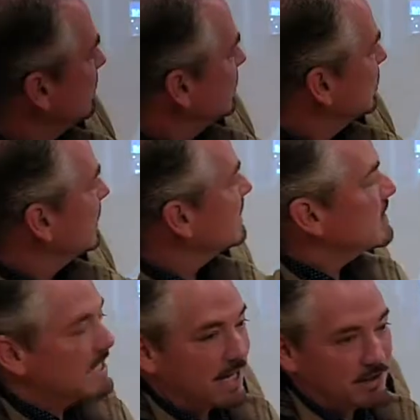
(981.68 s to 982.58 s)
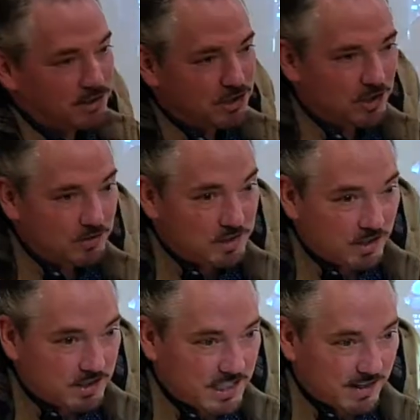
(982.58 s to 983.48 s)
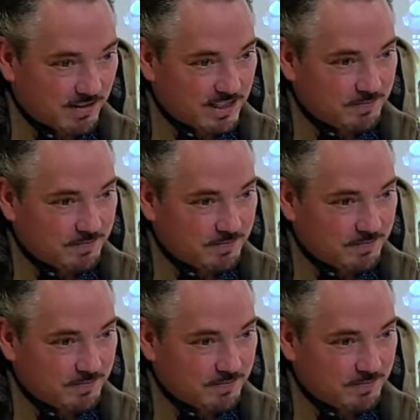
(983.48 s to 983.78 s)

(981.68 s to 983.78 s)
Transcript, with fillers: So this is how this show starts out.